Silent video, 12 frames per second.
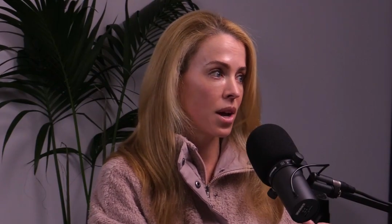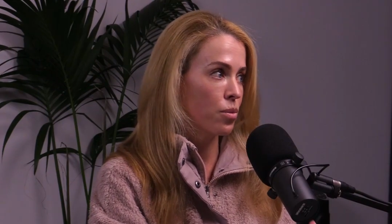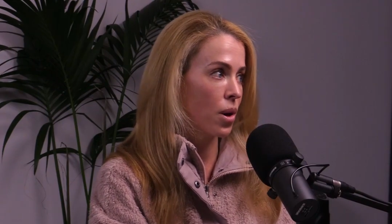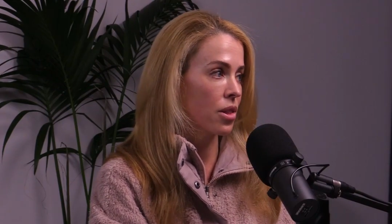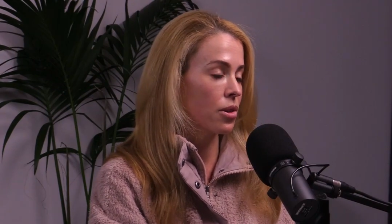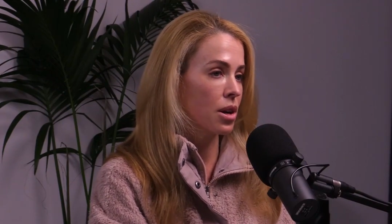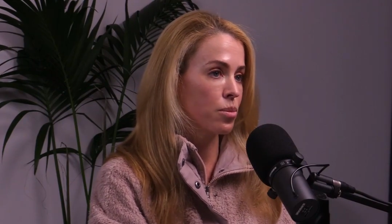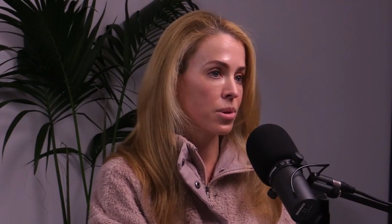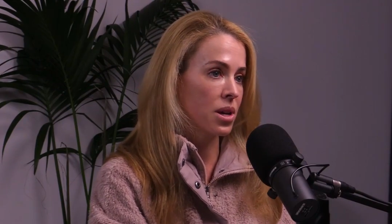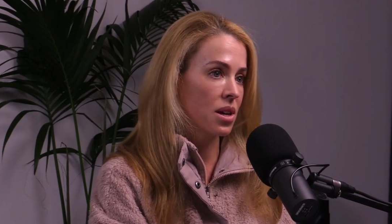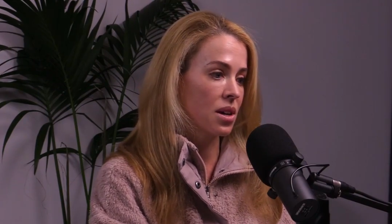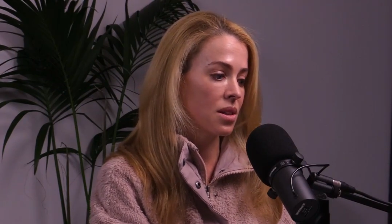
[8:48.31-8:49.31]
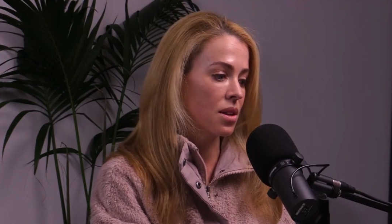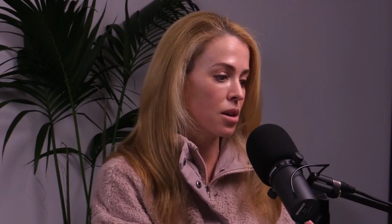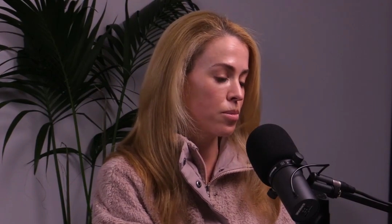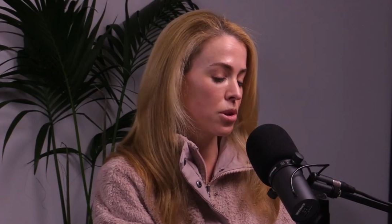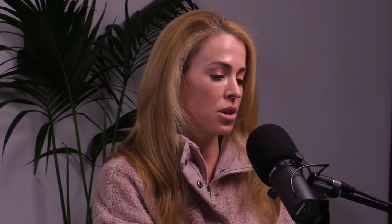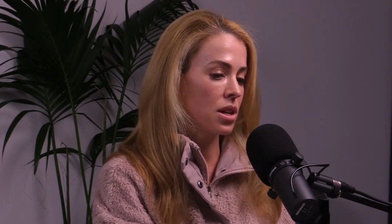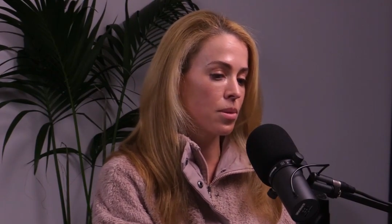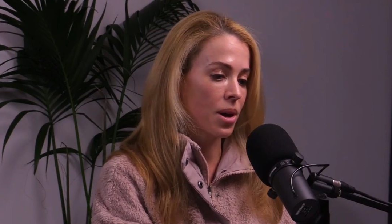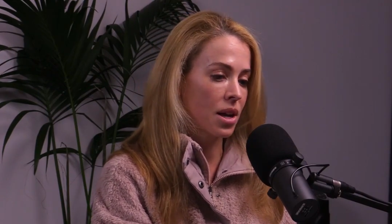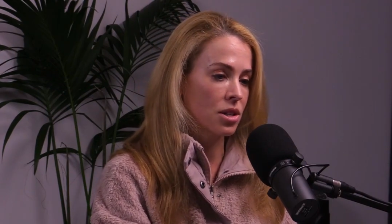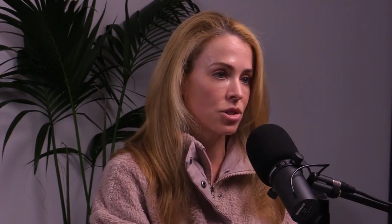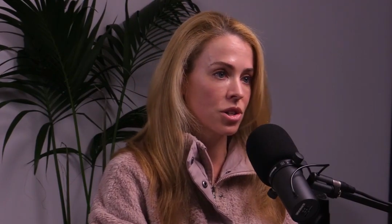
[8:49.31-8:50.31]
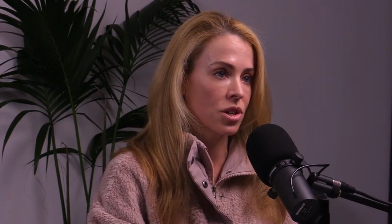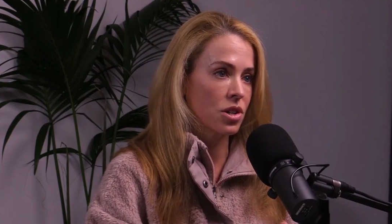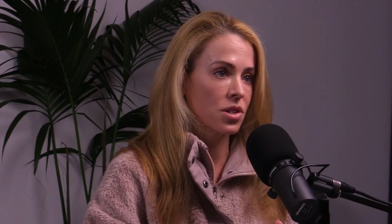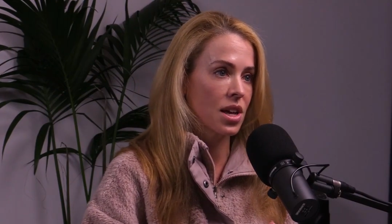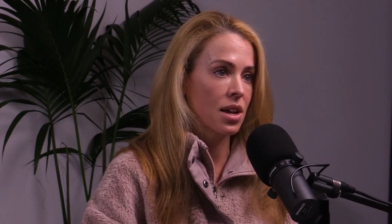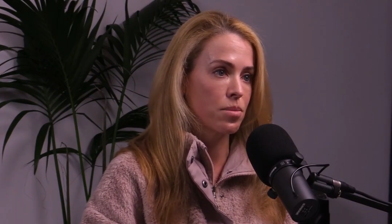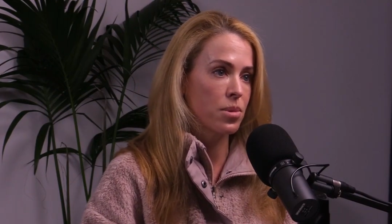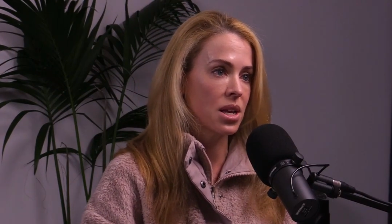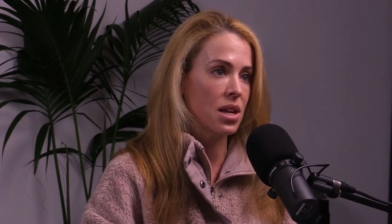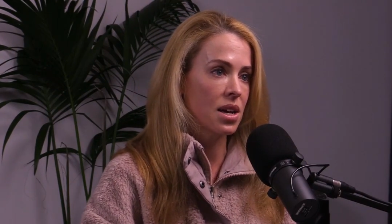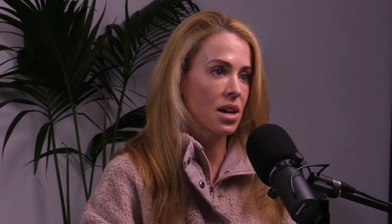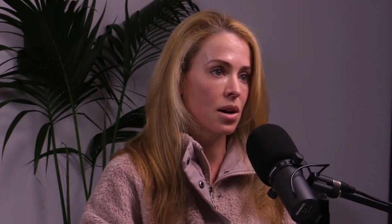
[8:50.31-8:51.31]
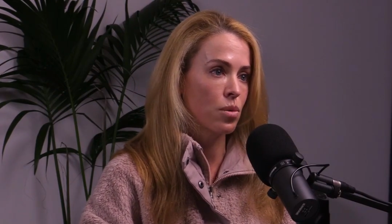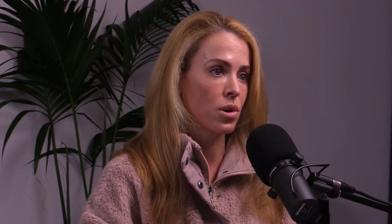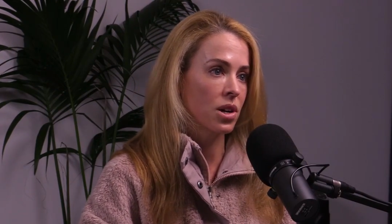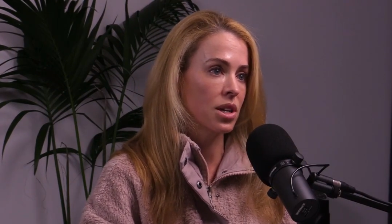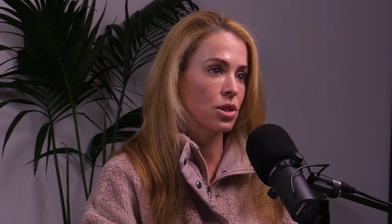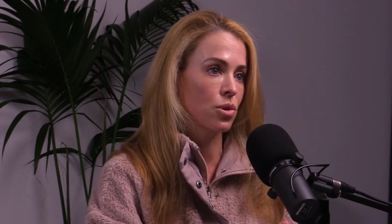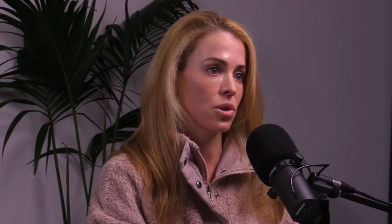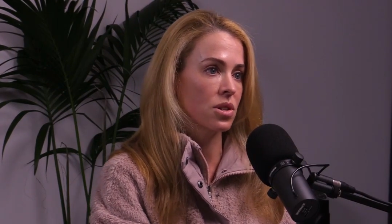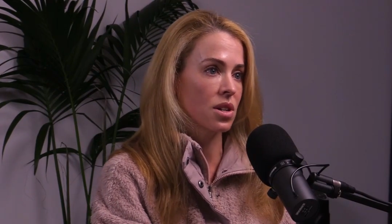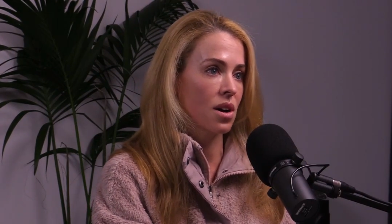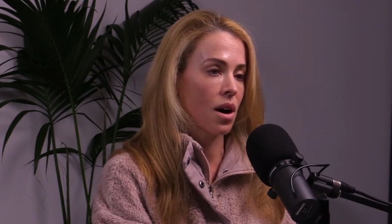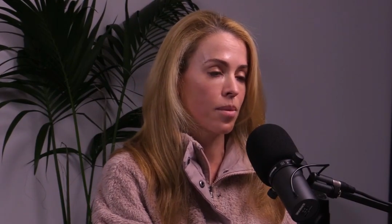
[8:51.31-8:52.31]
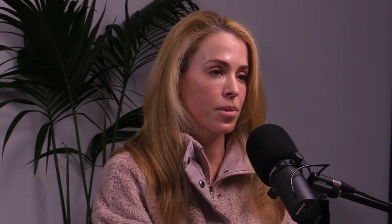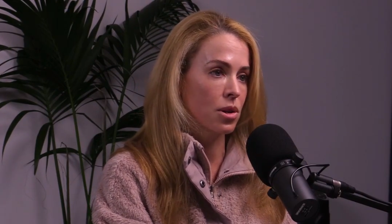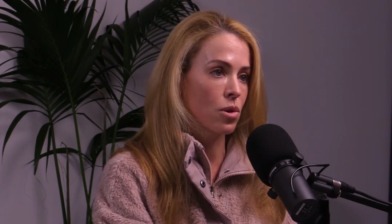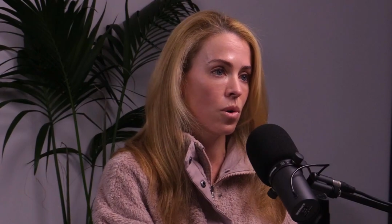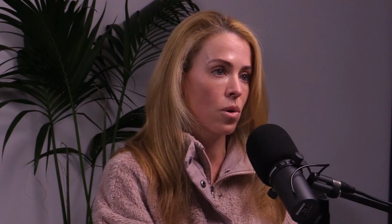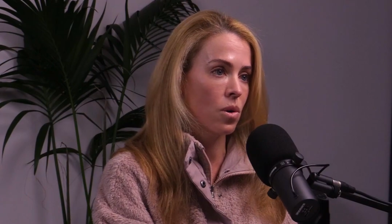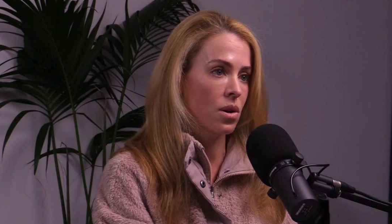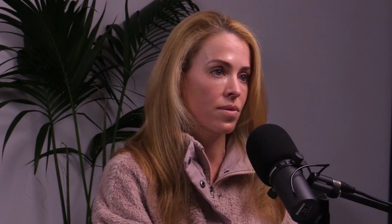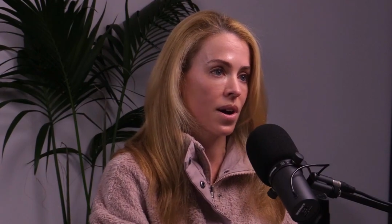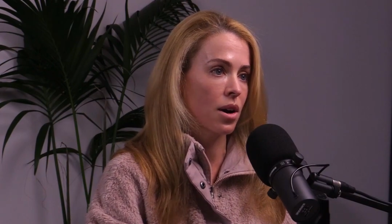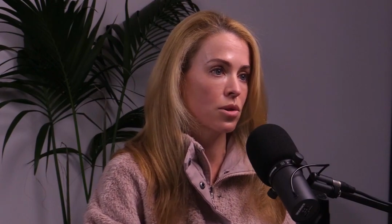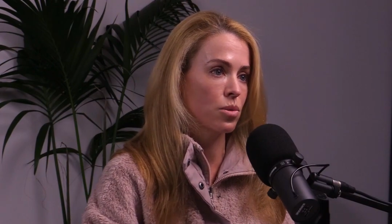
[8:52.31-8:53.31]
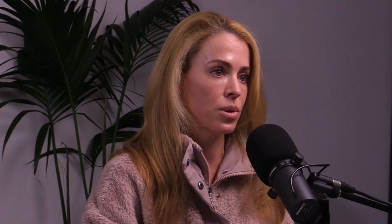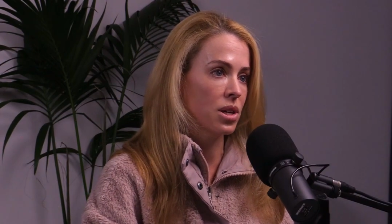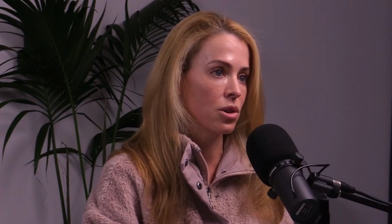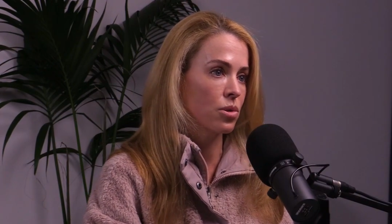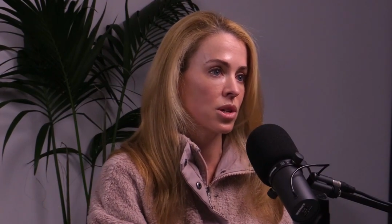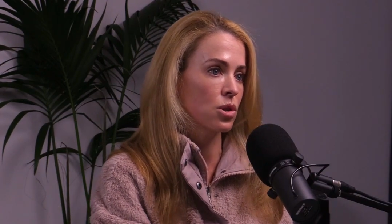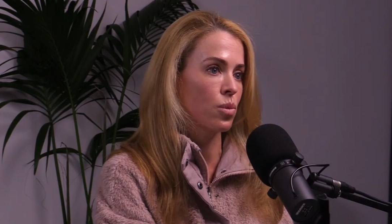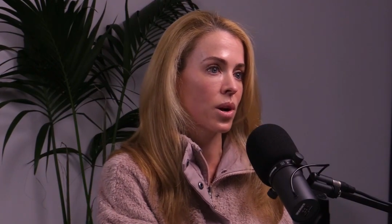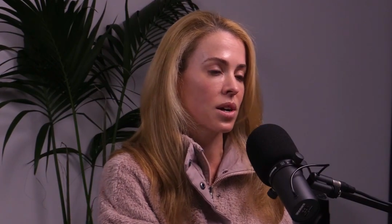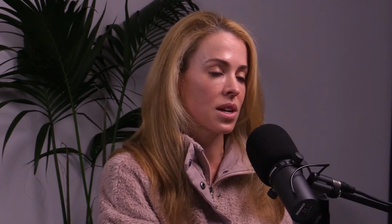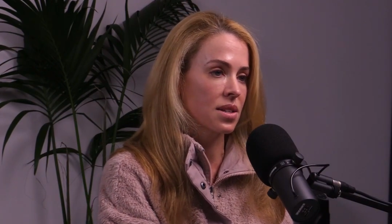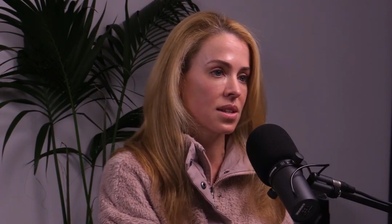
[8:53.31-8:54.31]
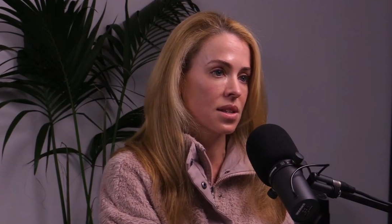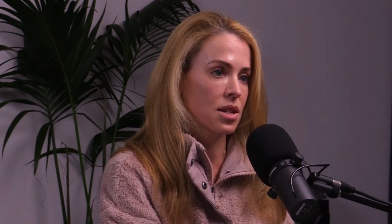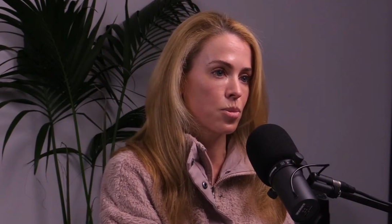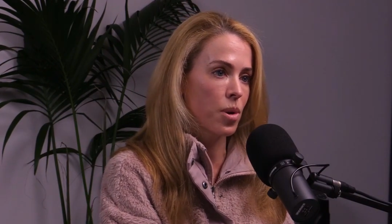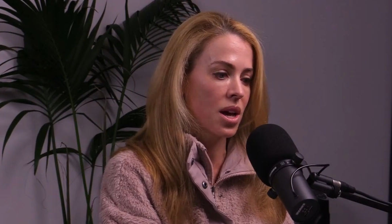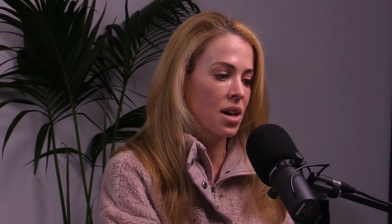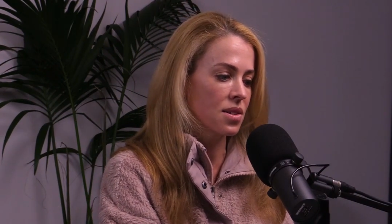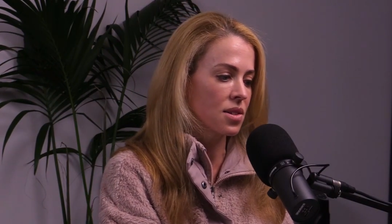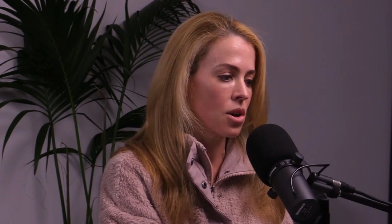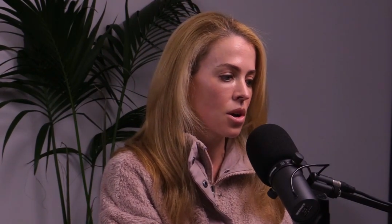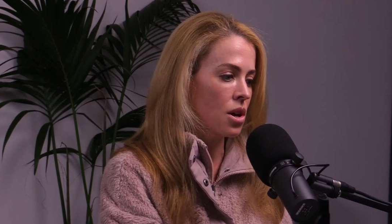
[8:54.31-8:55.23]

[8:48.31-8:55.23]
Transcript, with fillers: whether it be the community managers and media working towards a common goal of how do we increase awareness in the space,